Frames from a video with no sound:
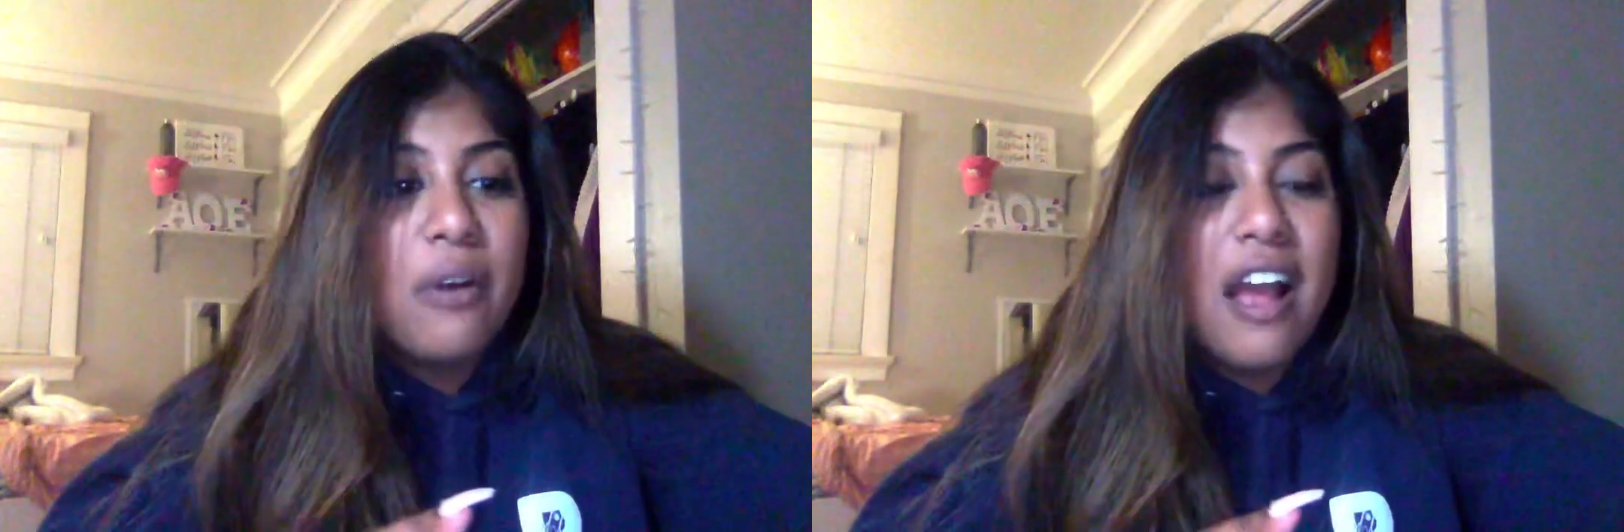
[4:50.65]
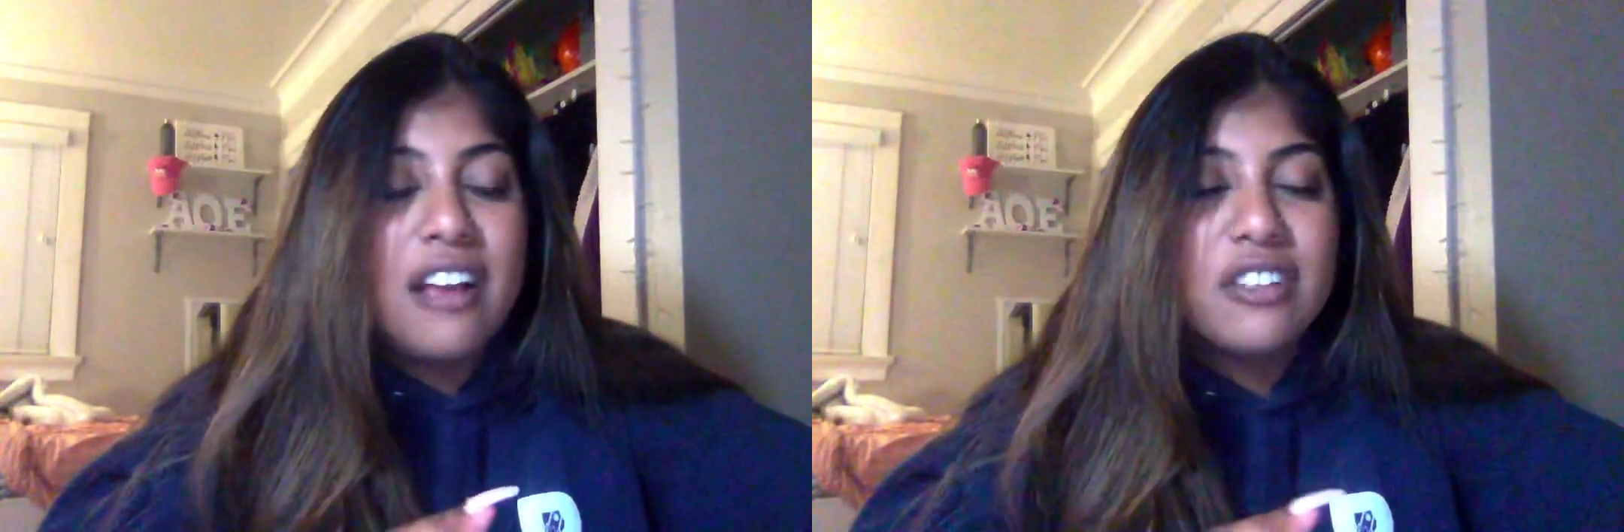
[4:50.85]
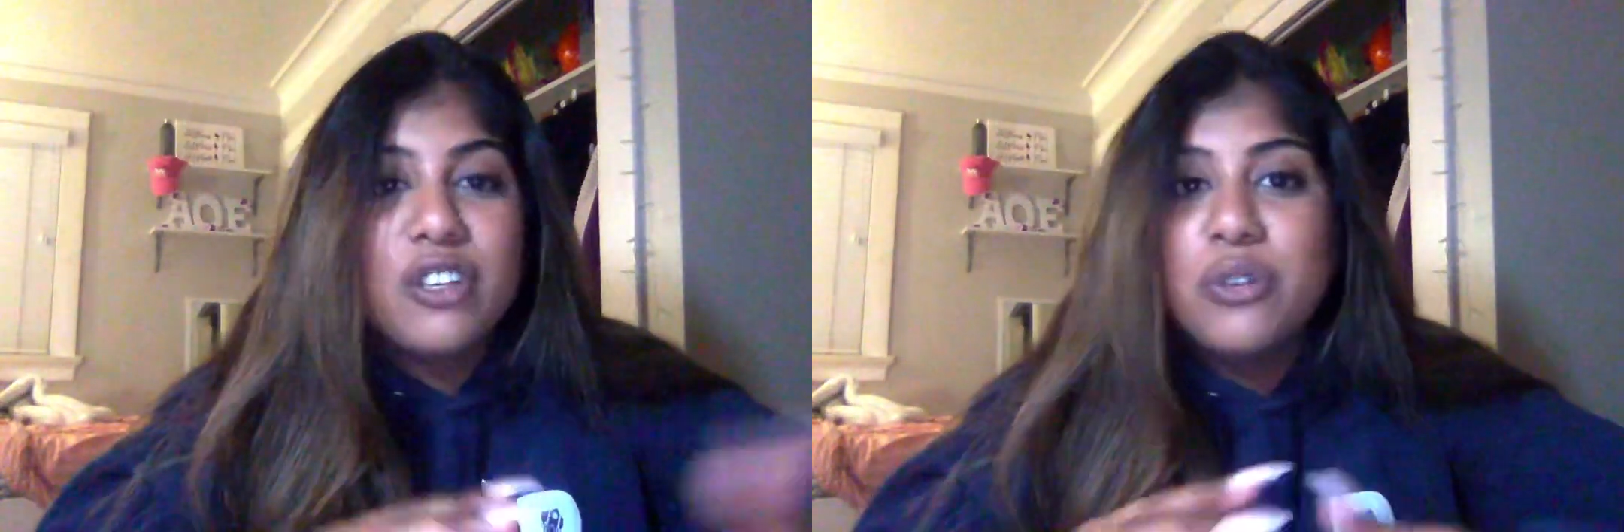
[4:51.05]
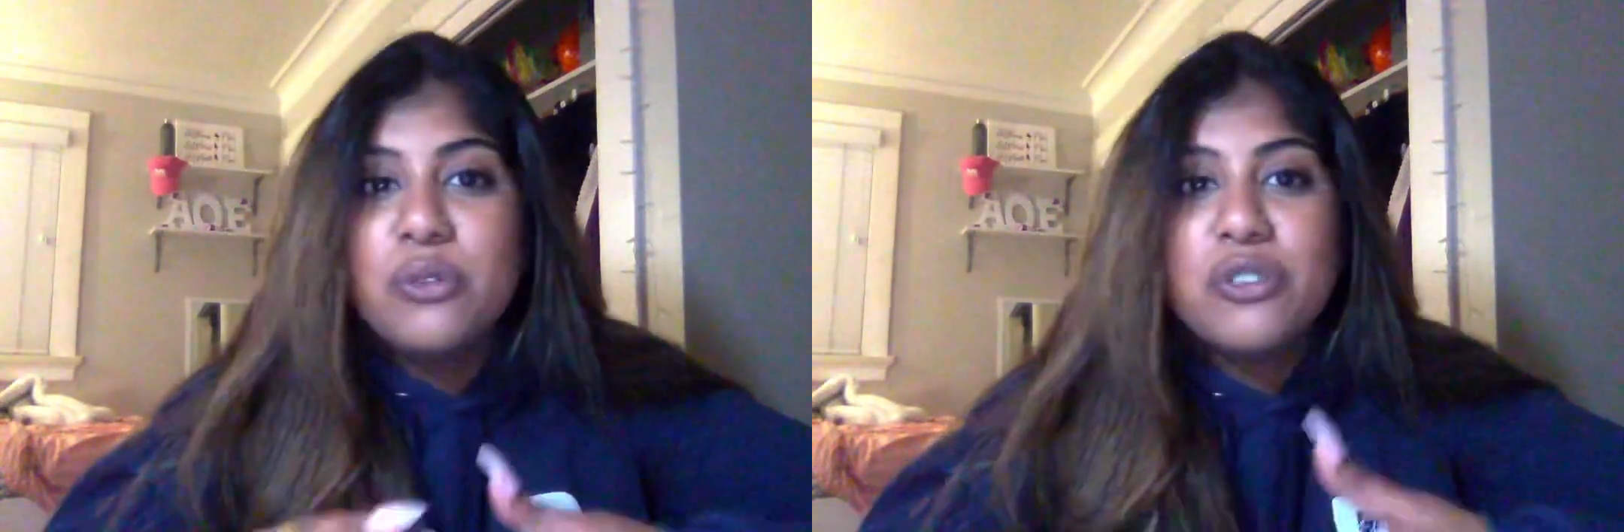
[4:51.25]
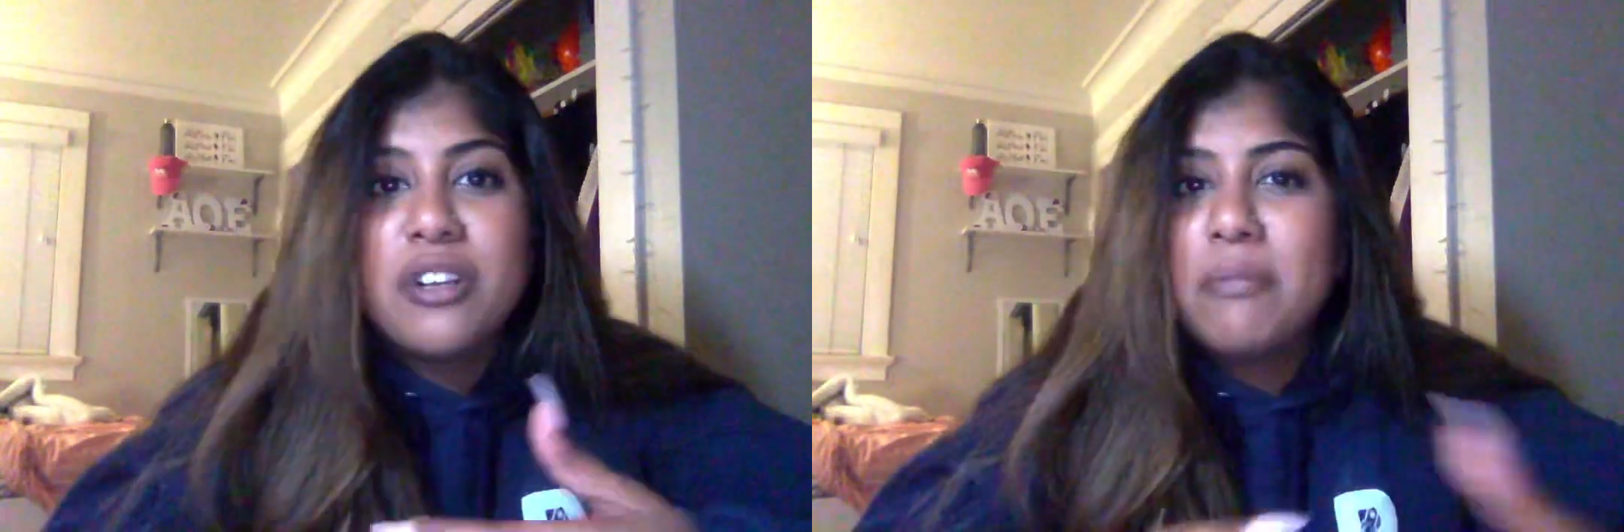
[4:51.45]
it has a
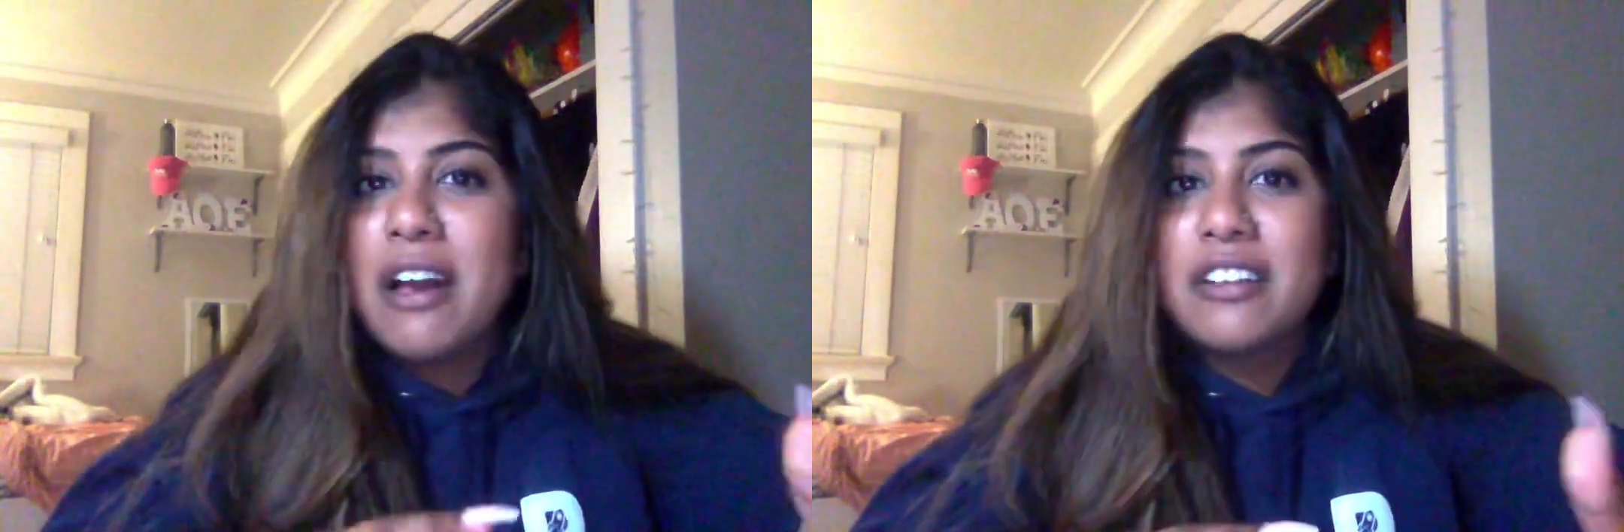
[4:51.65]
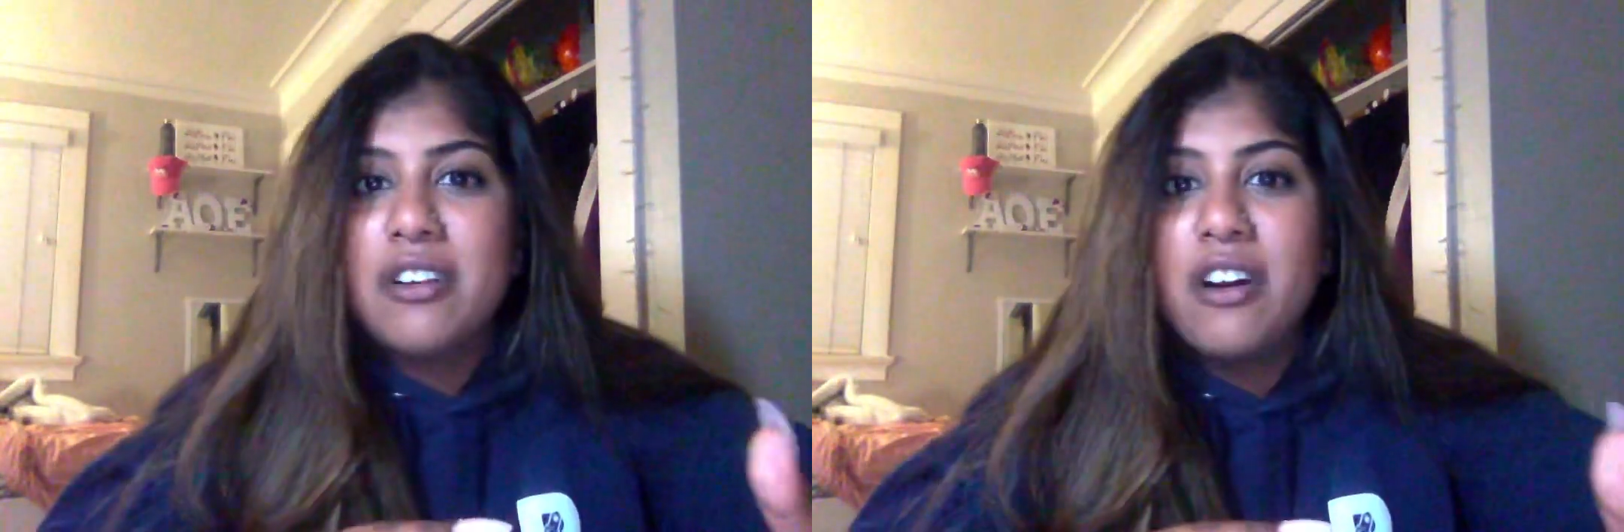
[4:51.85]
huge impact